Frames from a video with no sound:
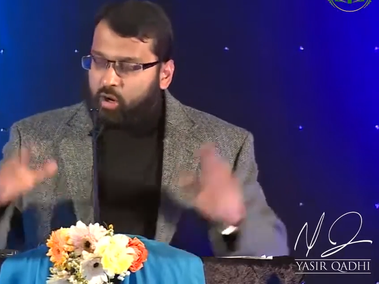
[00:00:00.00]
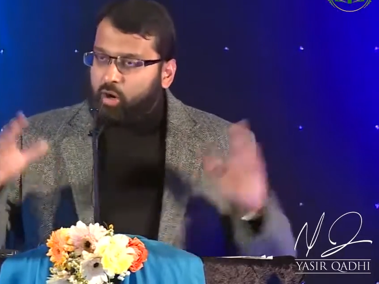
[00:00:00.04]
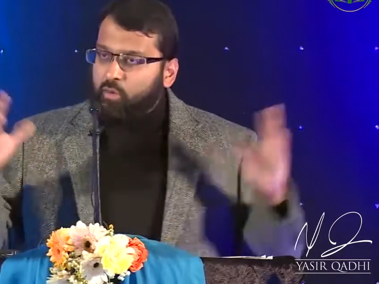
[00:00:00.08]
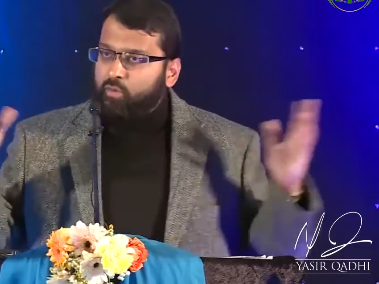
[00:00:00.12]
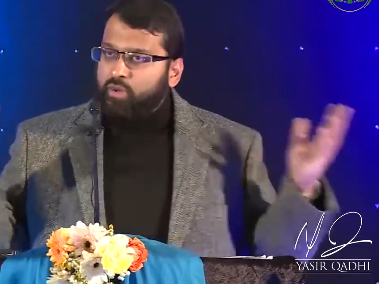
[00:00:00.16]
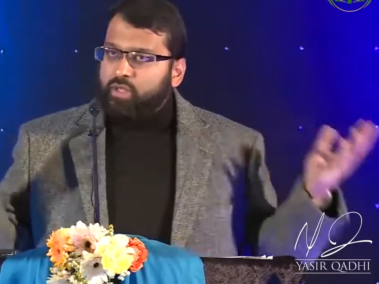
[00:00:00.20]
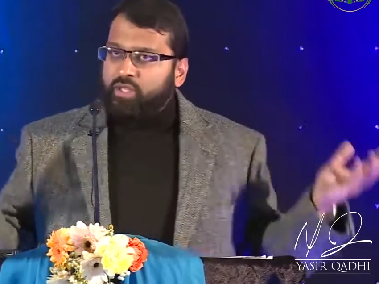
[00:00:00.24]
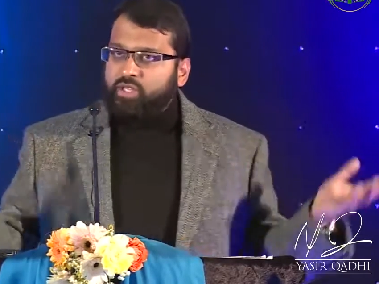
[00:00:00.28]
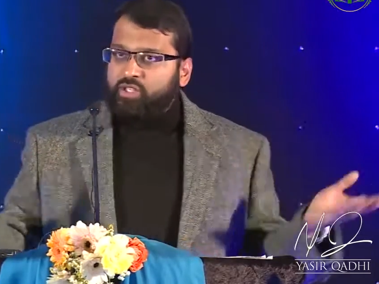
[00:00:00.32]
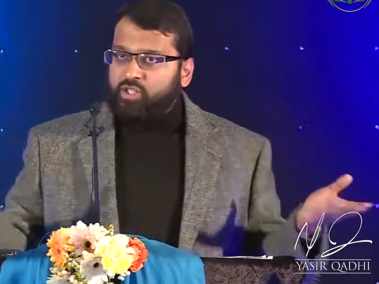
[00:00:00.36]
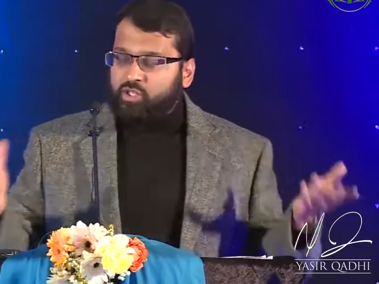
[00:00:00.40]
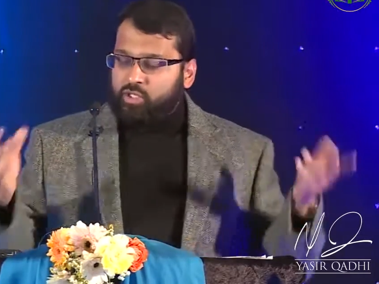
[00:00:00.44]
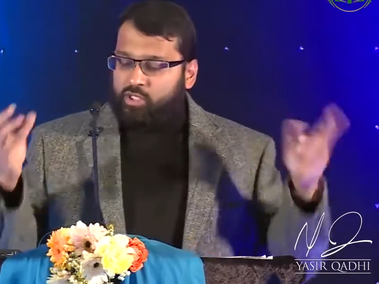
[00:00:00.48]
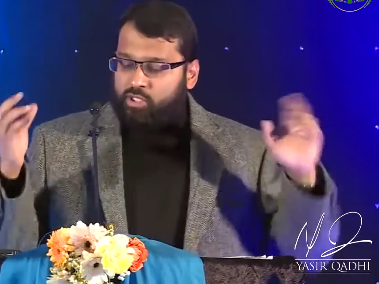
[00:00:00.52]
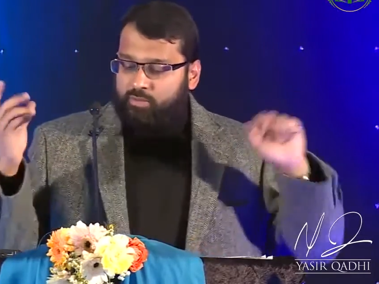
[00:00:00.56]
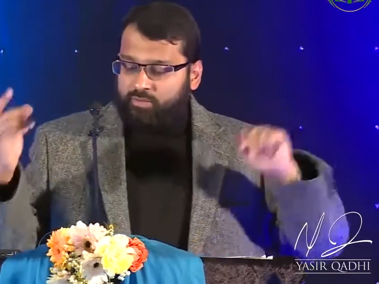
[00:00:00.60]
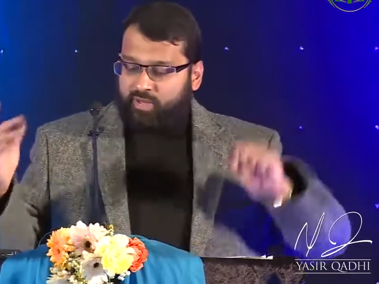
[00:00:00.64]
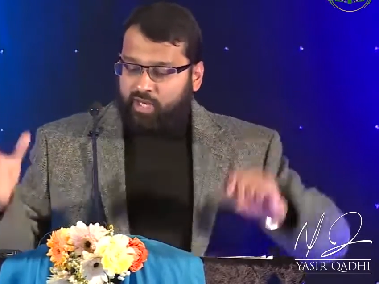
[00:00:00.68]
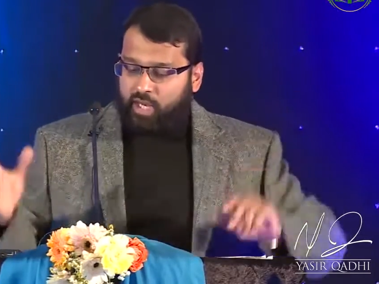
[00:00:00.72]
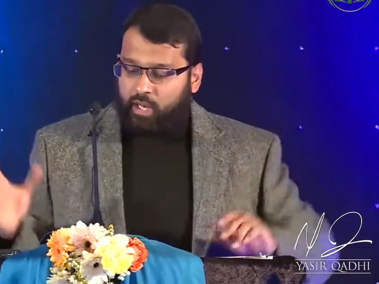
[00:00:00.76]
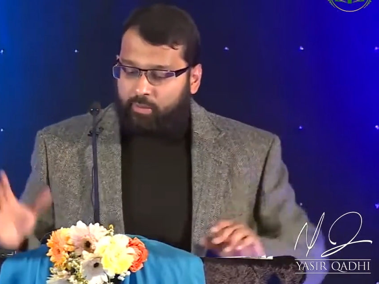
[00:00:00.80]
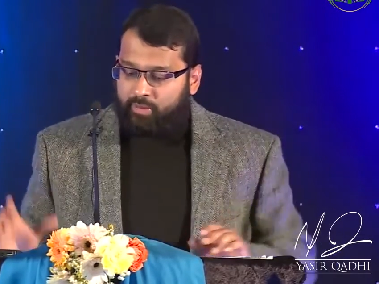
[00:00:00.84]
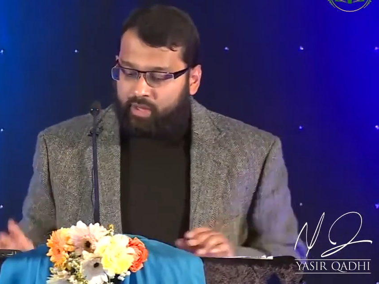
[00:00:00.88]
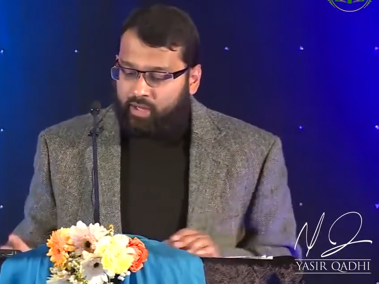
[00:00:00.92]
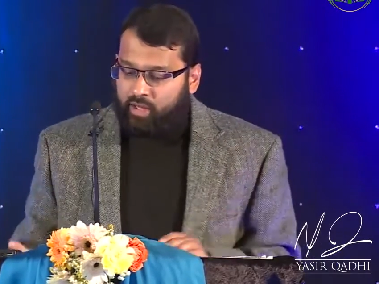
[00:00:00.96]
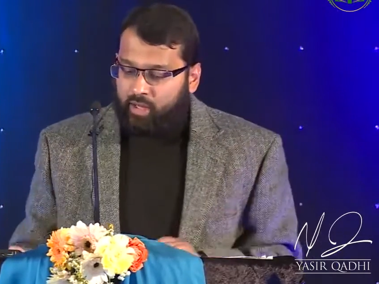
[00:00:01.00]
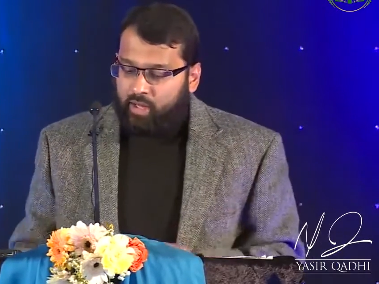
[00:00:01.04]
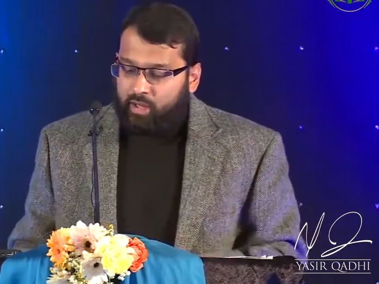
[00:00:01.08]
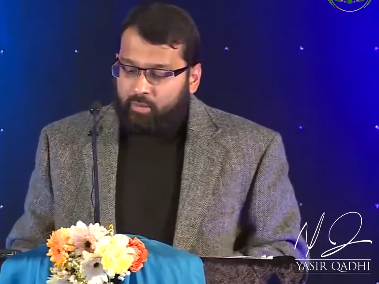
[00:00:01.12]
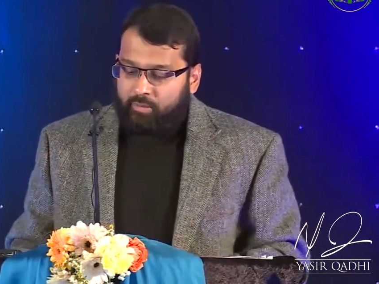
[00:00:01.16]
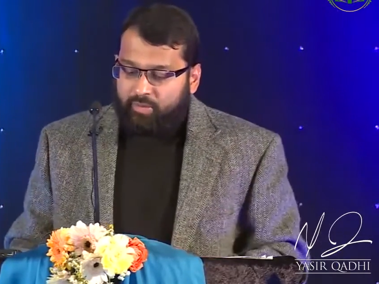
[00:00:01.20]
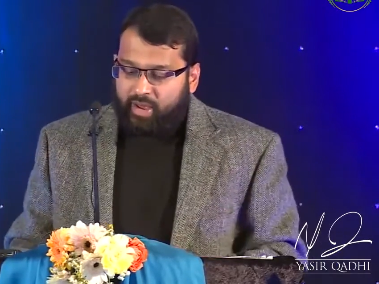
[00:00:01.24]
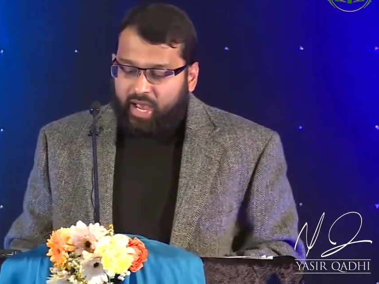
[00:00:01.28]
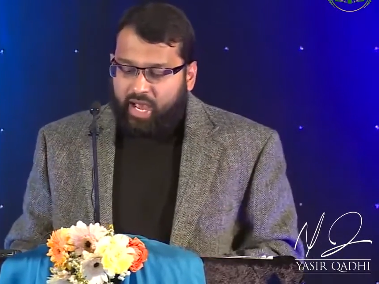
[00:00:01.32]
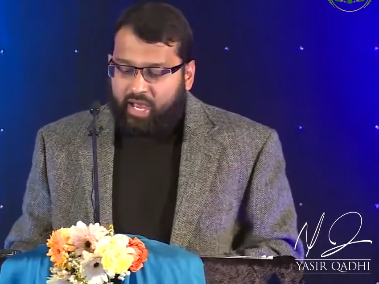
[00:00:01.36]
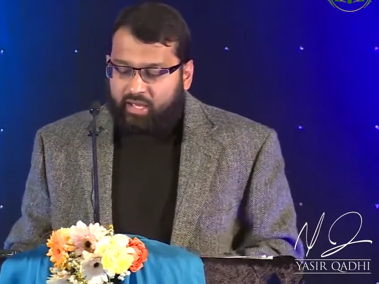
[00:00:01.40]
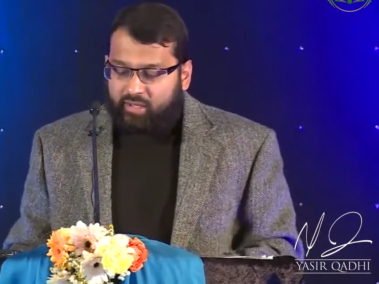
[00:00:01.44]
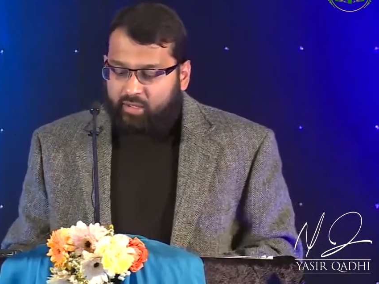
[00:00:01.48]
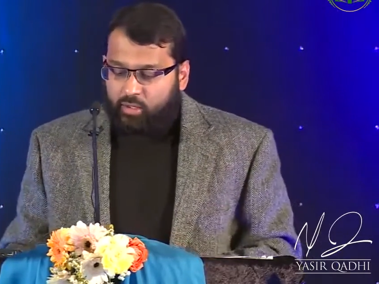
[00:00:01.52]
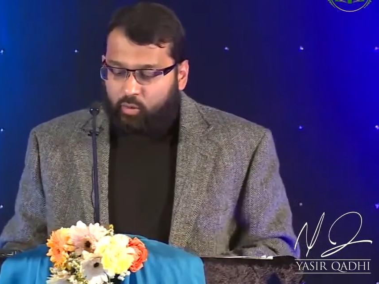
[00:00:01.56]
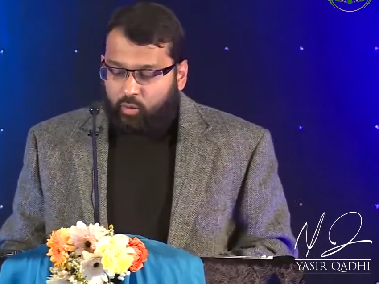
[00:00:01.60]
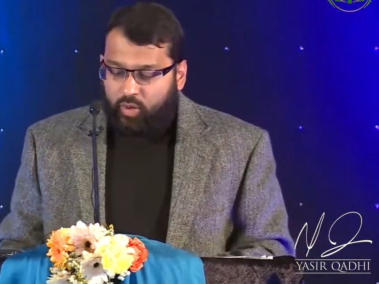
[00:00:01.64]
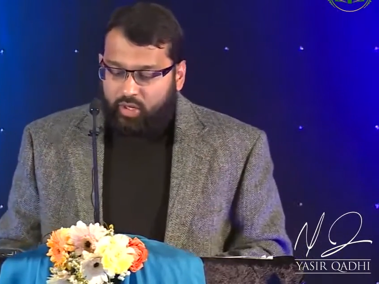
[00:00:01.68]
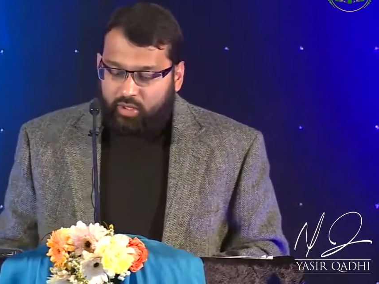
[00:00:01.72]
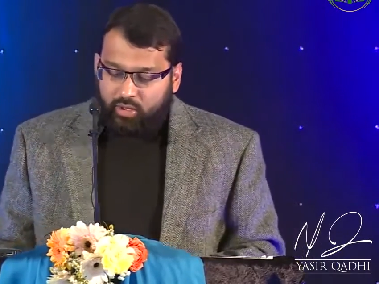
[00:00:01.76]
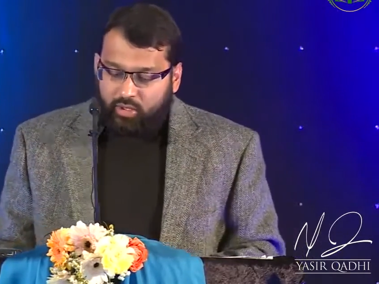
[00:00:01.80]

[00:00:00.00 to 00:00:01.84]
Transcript: Our religion is becoming bad and